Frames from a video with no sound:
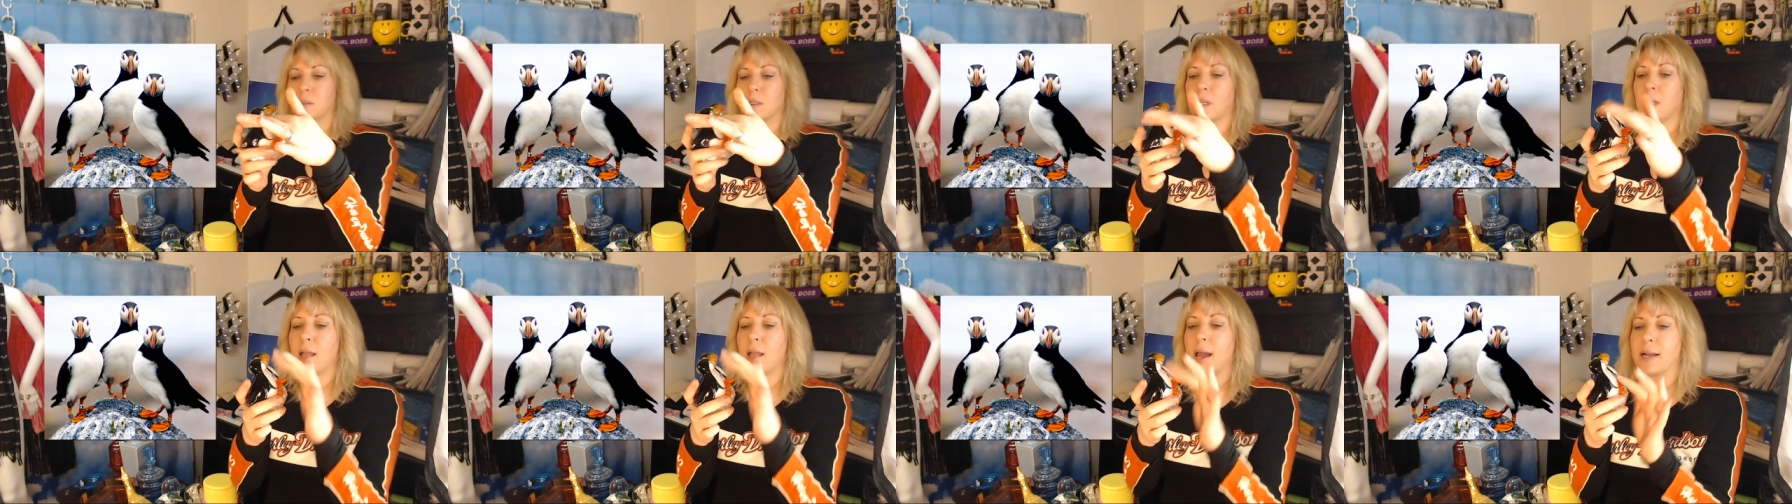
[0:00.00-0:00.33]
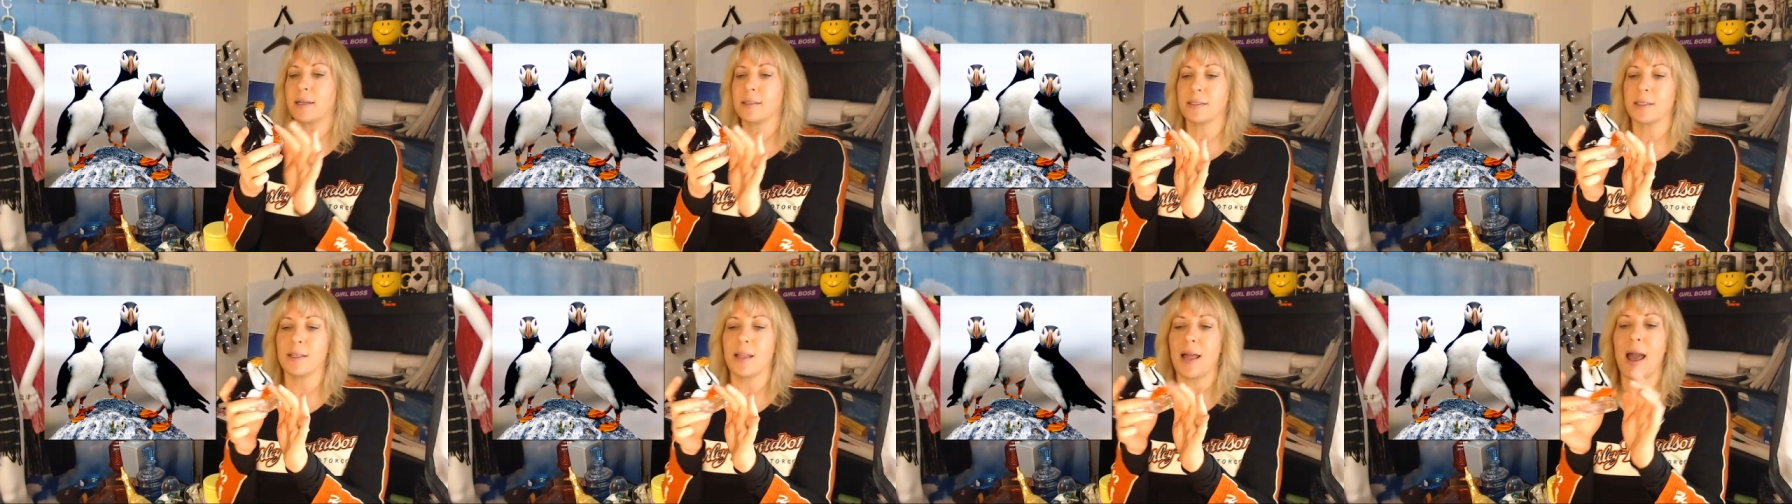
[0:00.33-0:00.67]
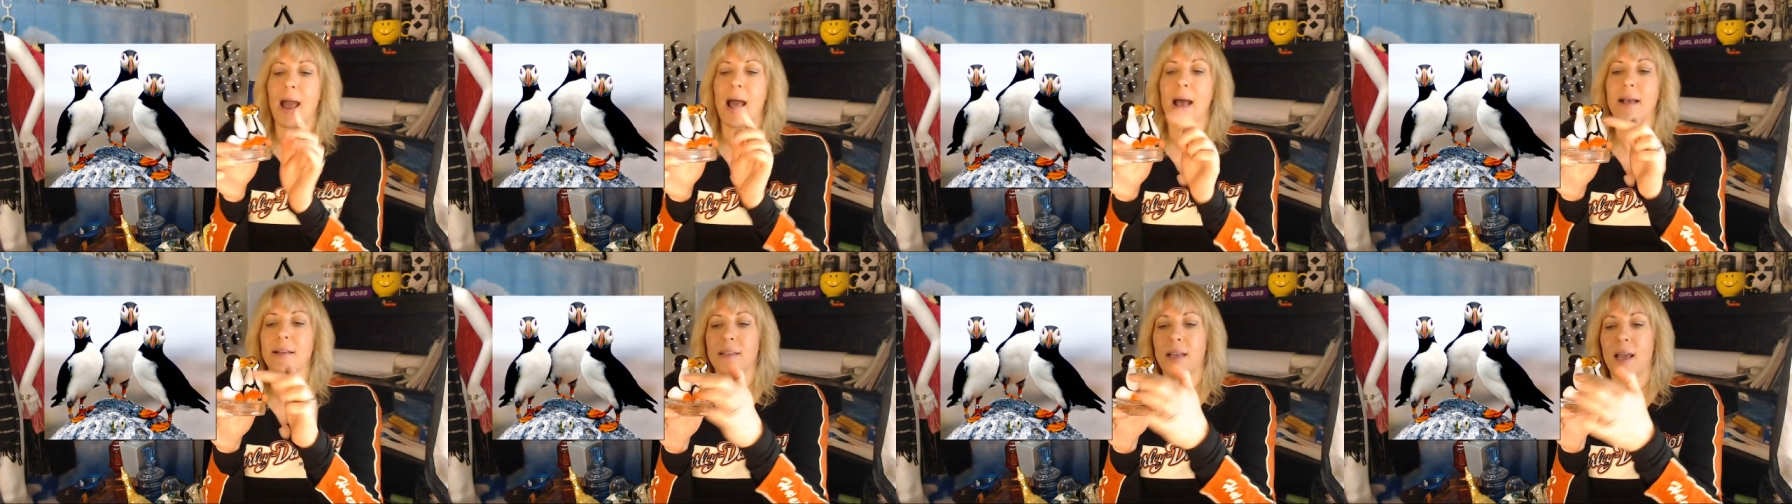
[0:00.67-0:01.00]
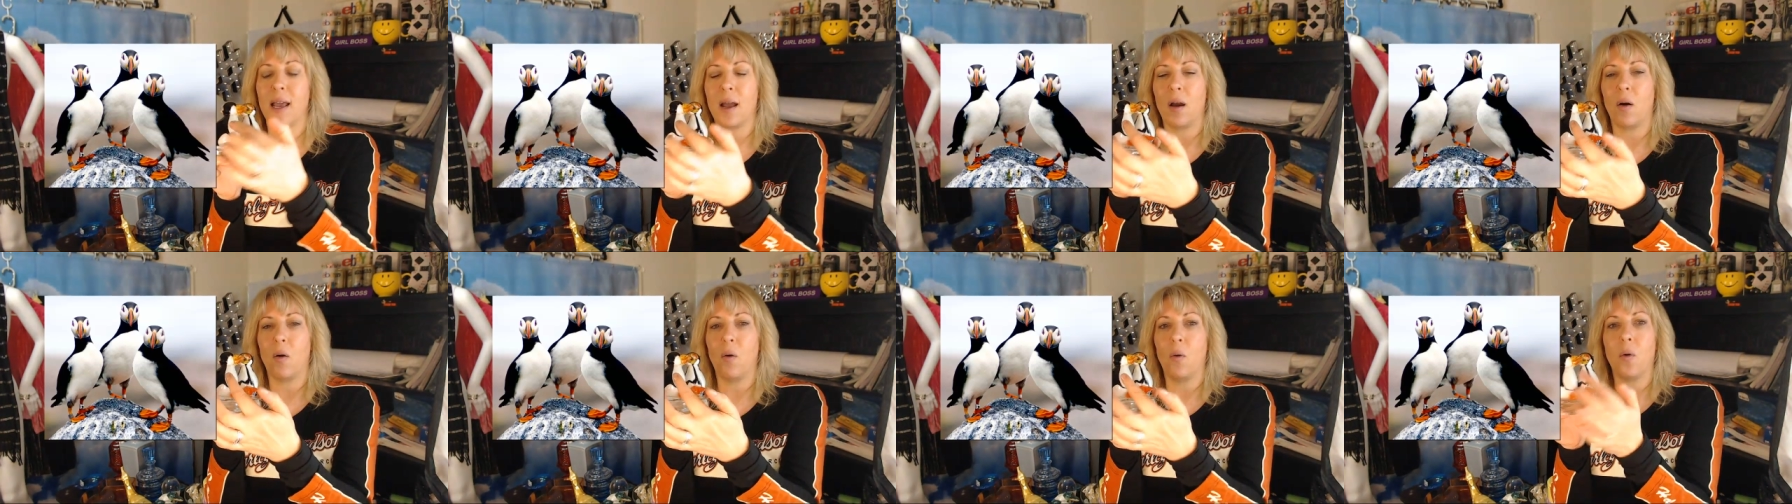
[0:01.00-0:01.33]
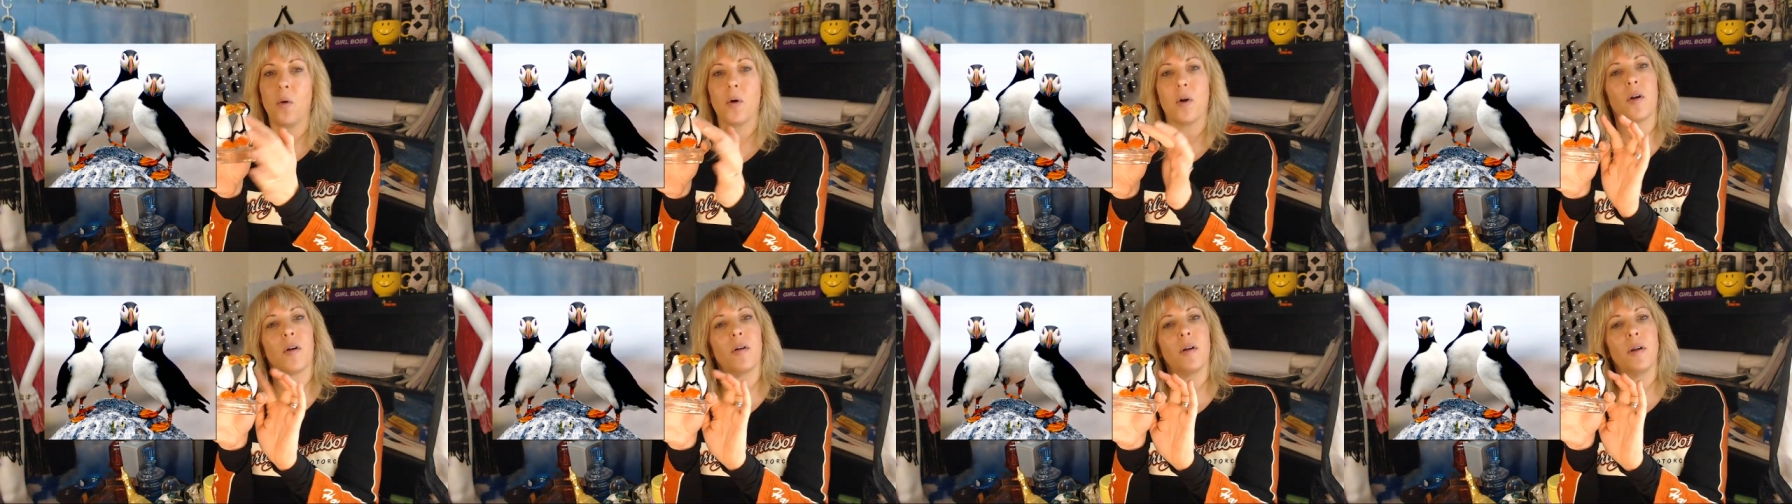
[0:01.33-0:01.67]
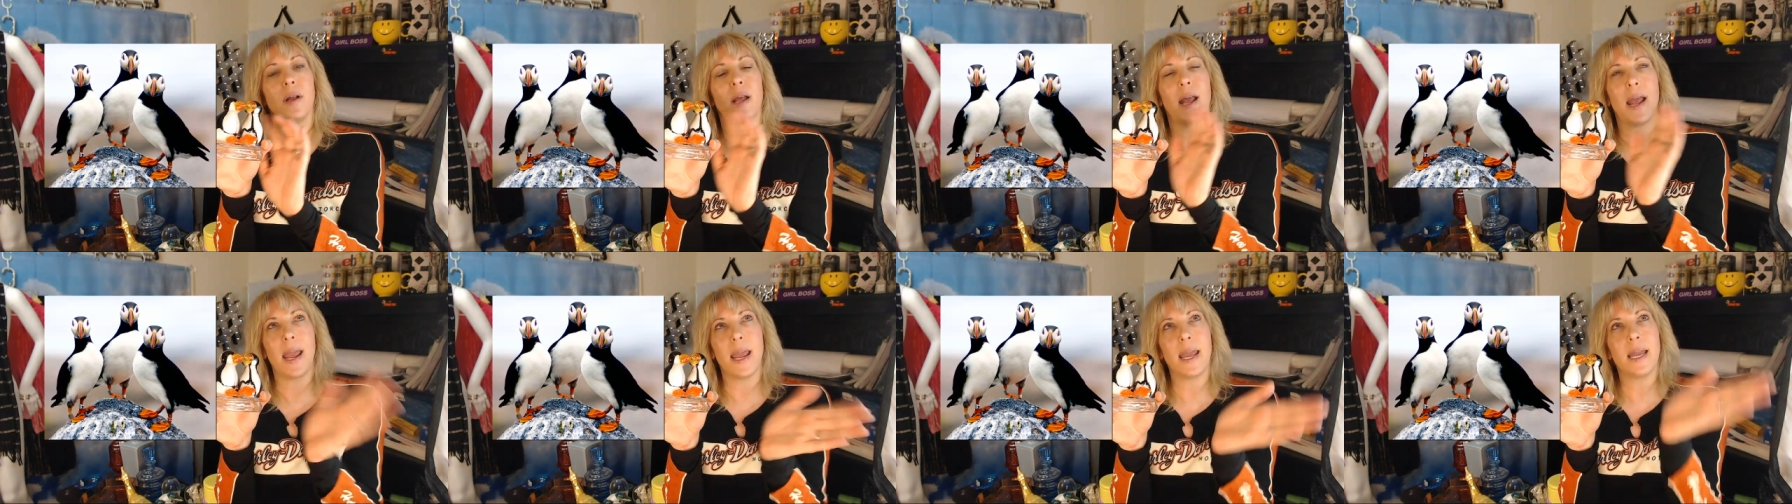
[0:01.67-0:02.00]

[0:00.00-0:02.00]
collects glass or